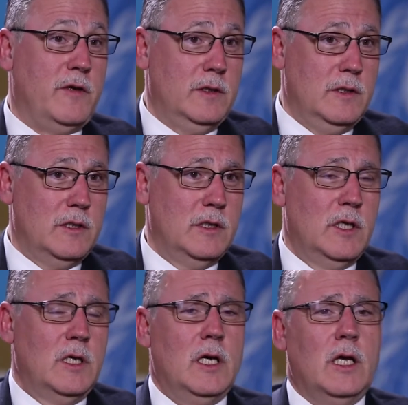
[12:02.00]
Fund
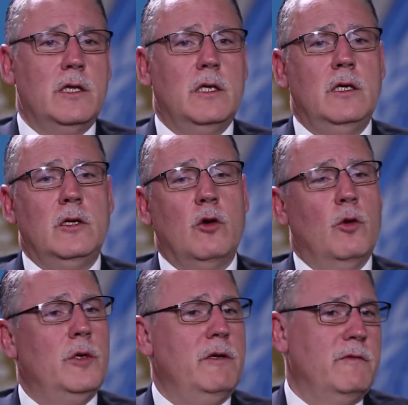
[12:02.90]
and the
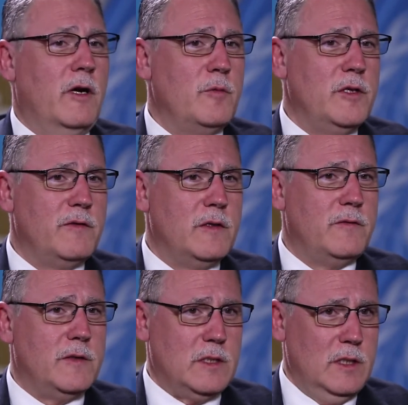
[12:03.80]
Global Environmental
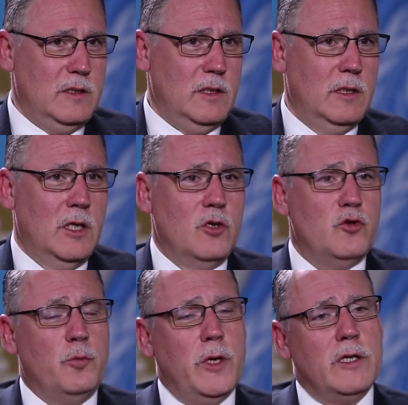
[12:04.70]
Facility
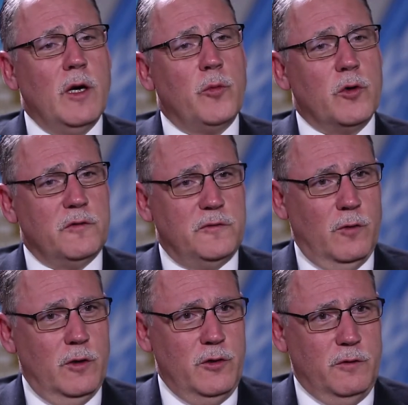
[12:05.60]
to build a
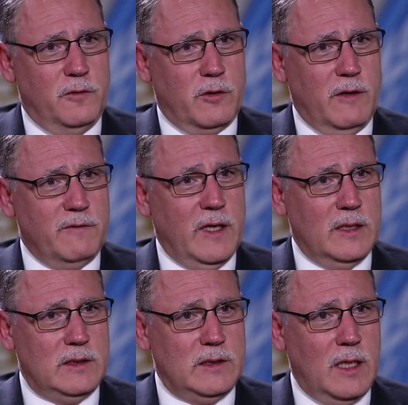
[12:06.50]
portfolio for
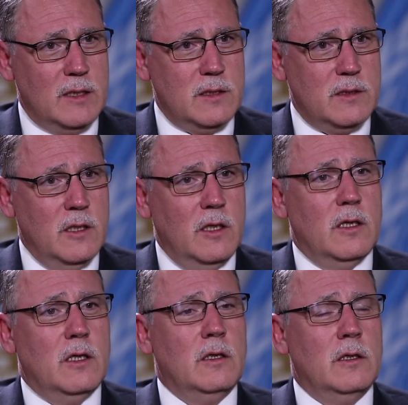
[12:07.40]
Afghanistan's
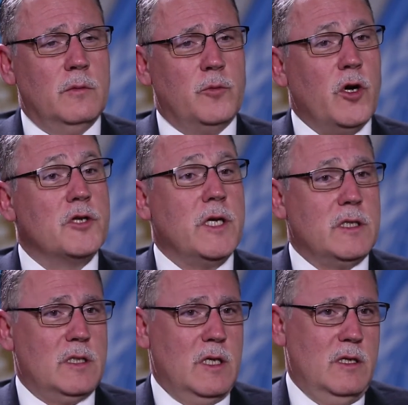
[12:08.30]

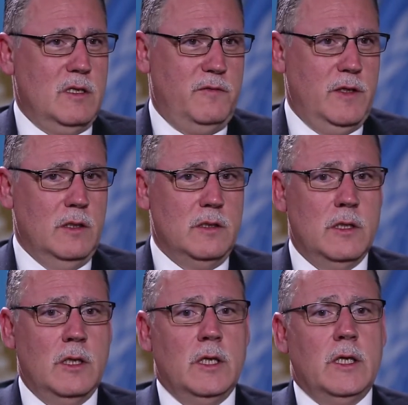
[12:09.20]
projects in this field.
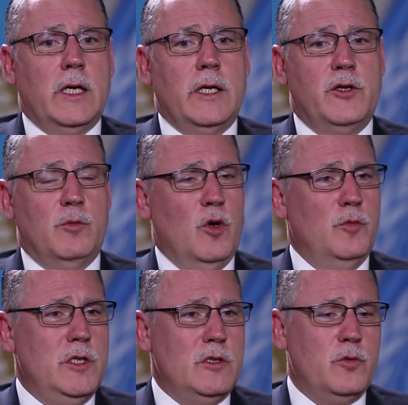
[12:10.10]
At the
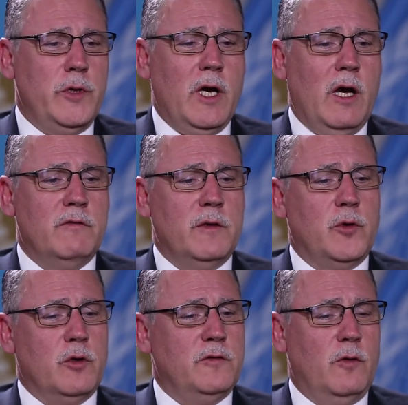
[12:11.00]
moment, we have a
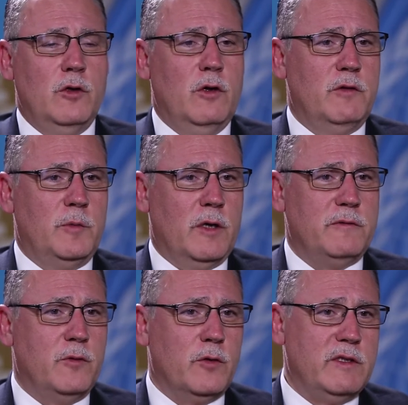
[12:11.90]
portfolio of about
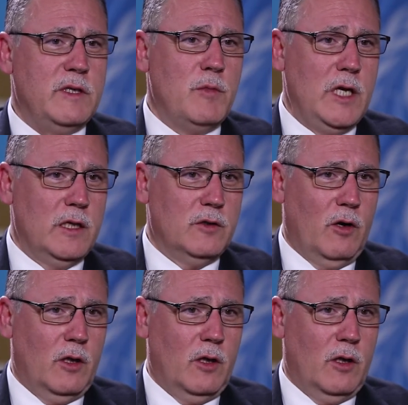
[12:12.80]
$40 million.